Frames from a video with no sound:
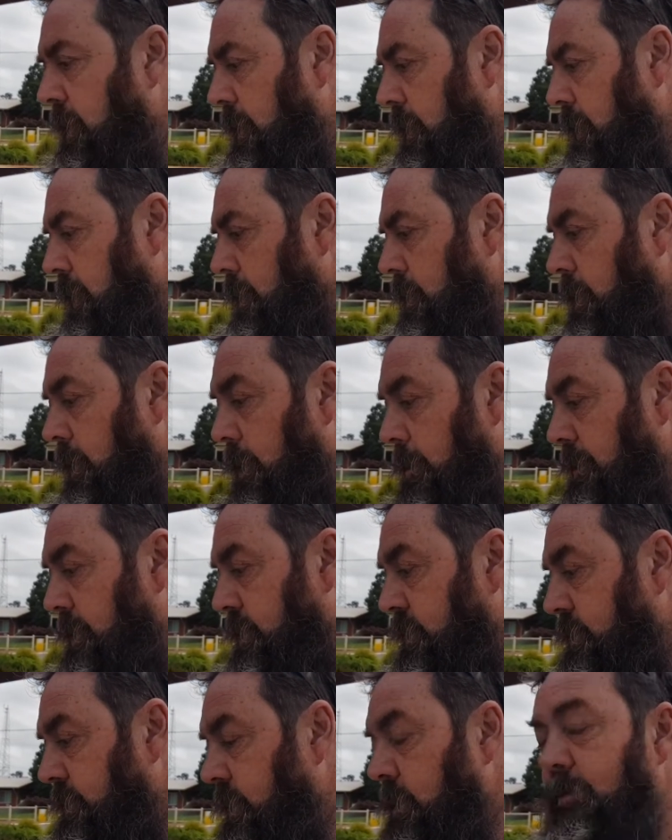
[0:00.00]
uh,
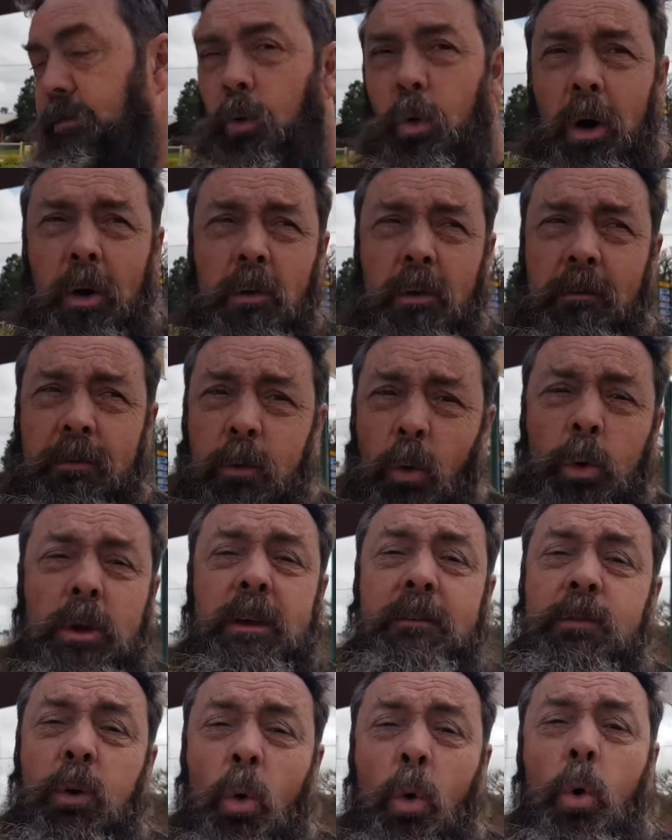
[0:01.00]
kilometers, so
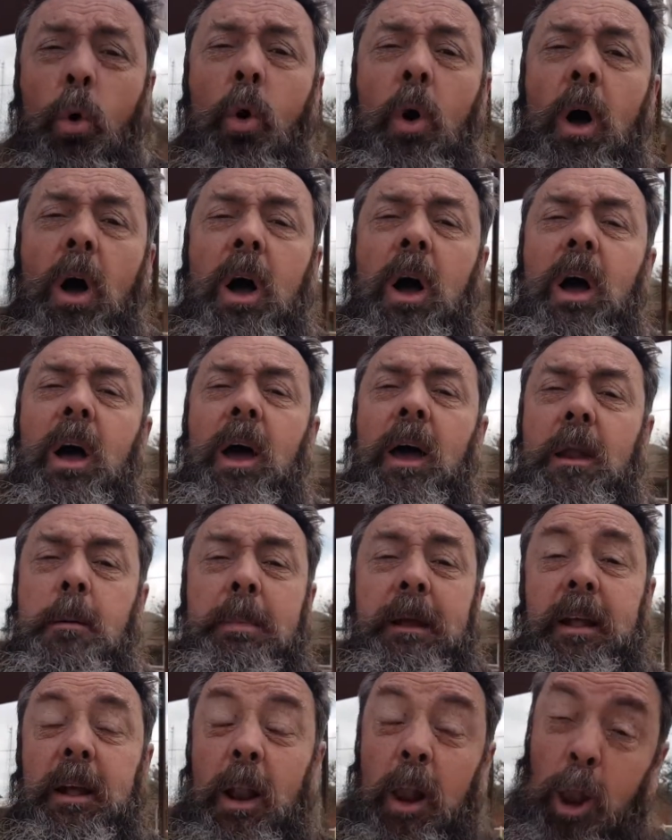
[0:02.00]
444 and a
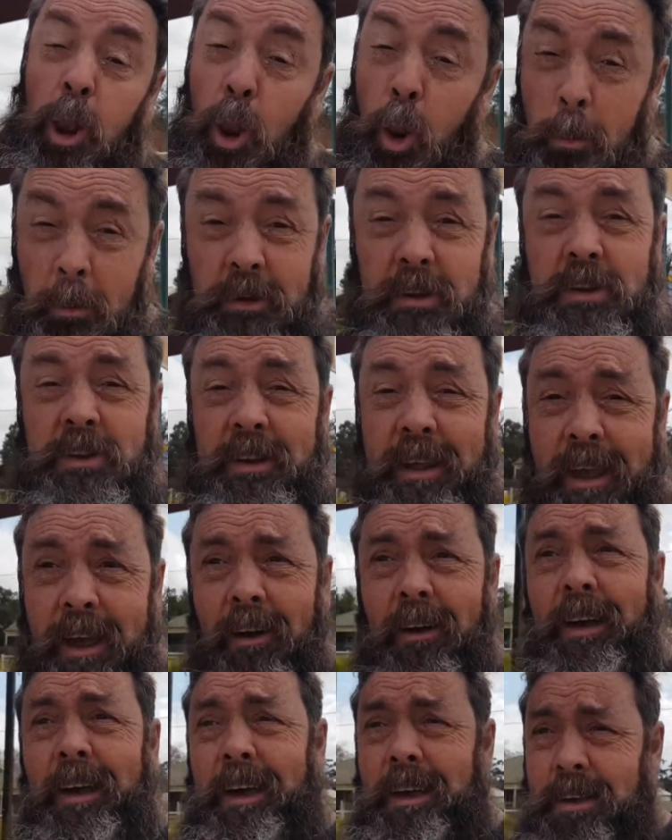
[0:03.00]
bit kilometers an
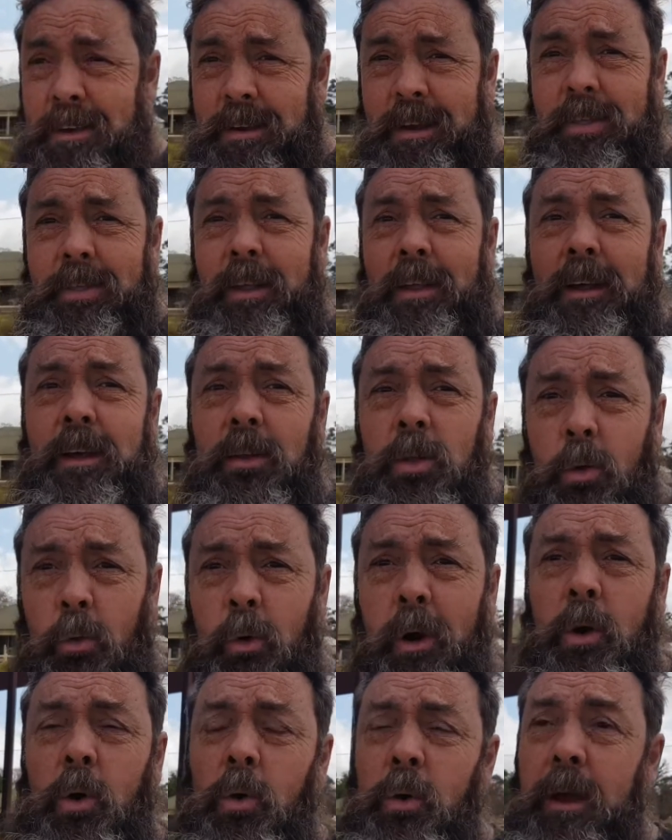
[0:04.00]
hour. He set the, the
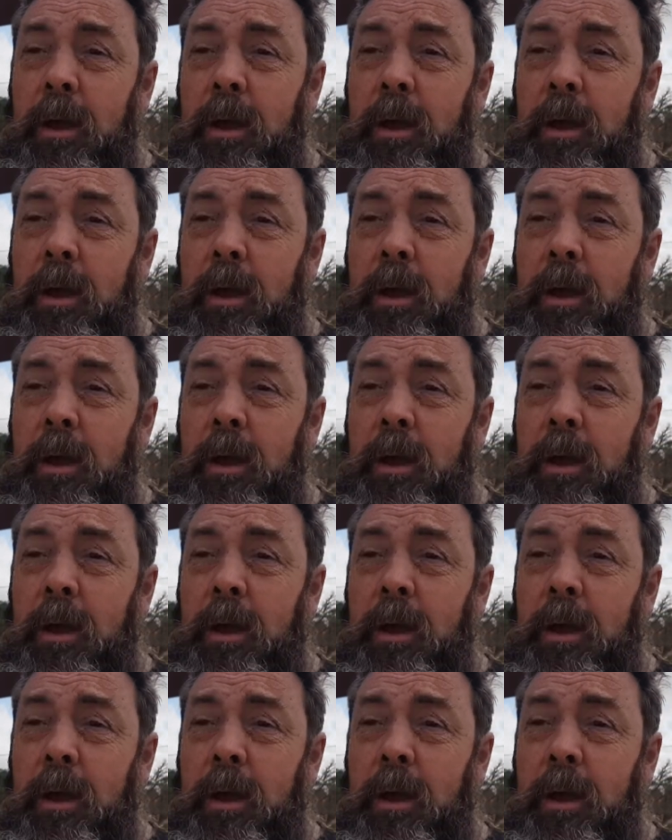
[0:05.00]
record.